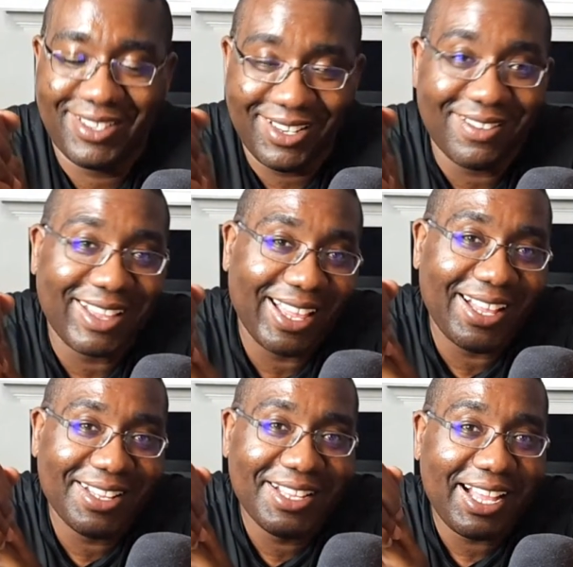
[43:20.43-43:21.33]
okay,
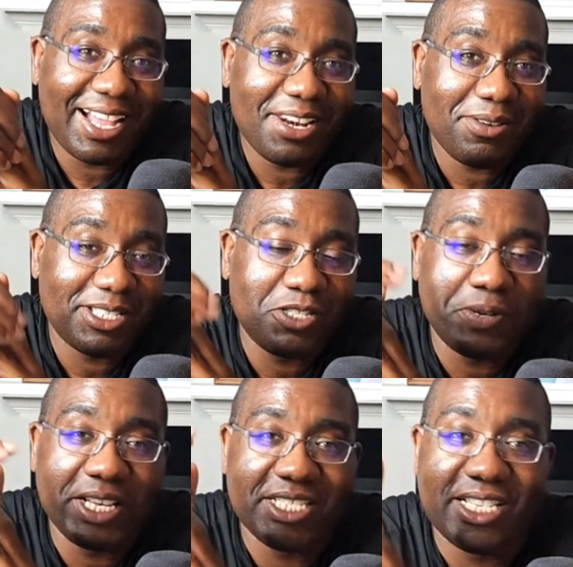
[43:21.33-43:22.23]
I, I know how stupid
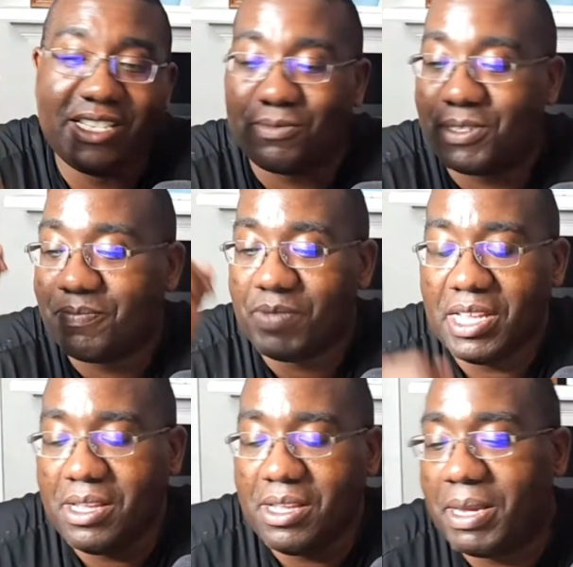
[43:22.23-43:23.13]
that sounds, but
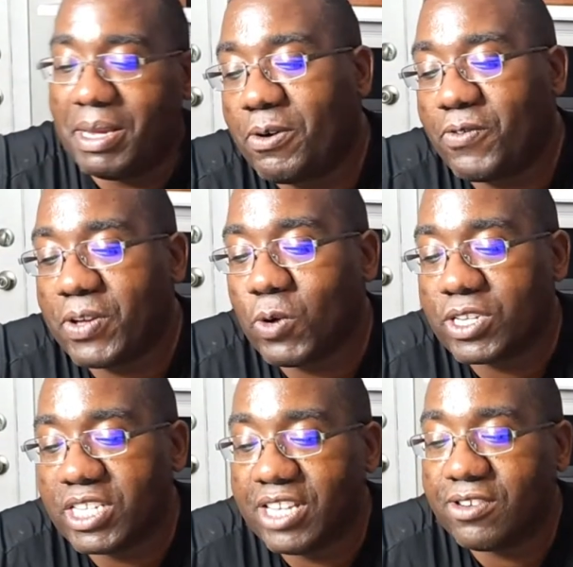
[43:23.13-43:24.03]
maybe they both could work
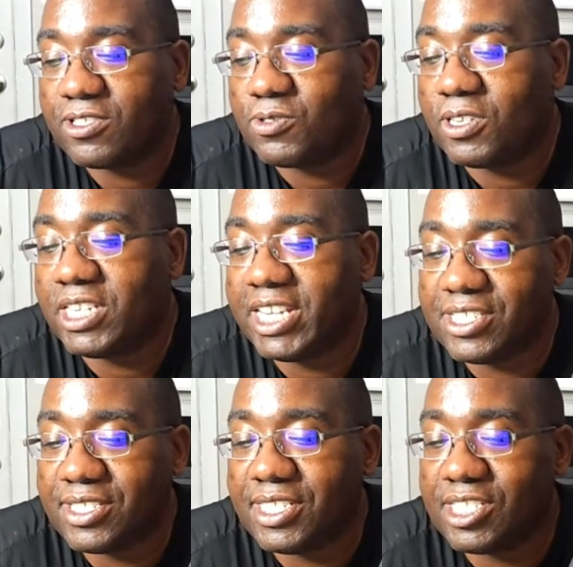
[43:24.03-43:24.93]
together to sort of
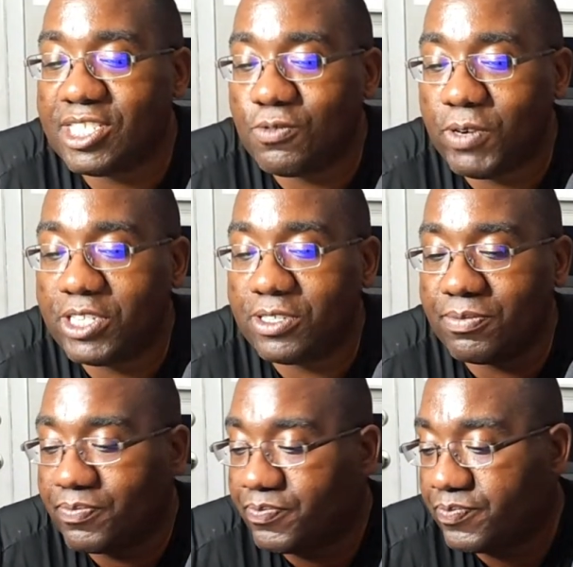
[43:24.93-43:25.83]
de-escalate the situation.
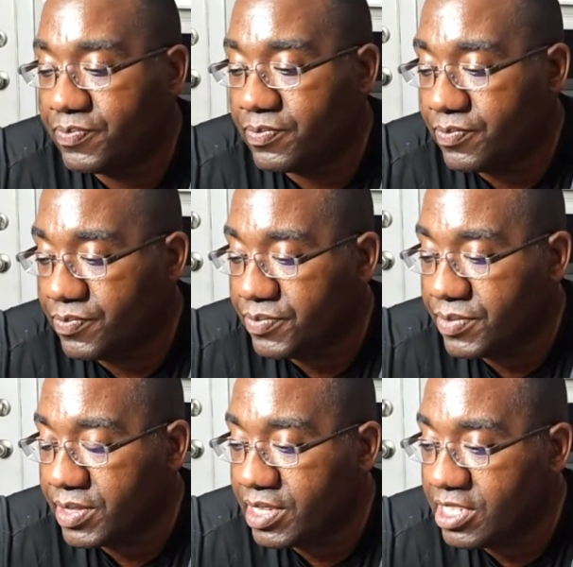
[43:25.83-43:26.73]

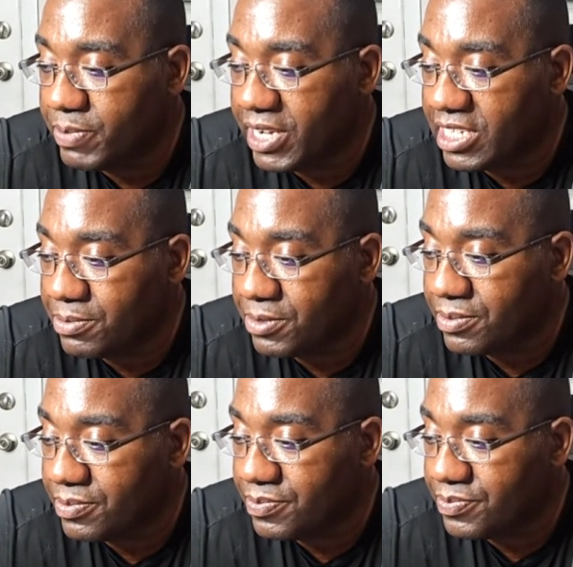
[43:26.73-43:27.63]
It's
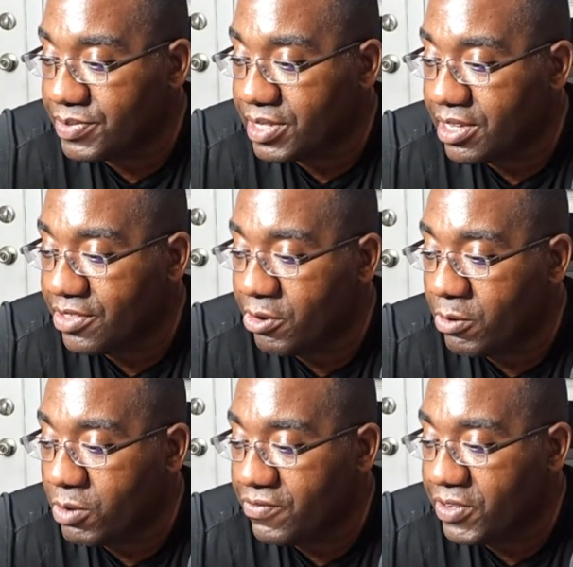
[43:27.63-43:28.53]
possible.
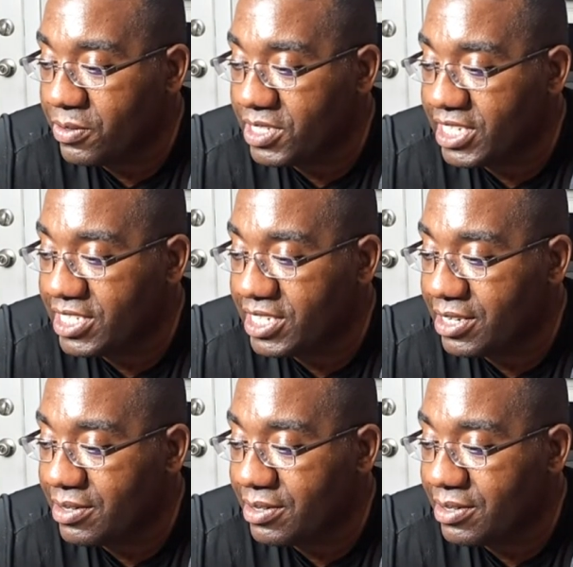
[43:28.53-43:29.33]
31 votes, that's it.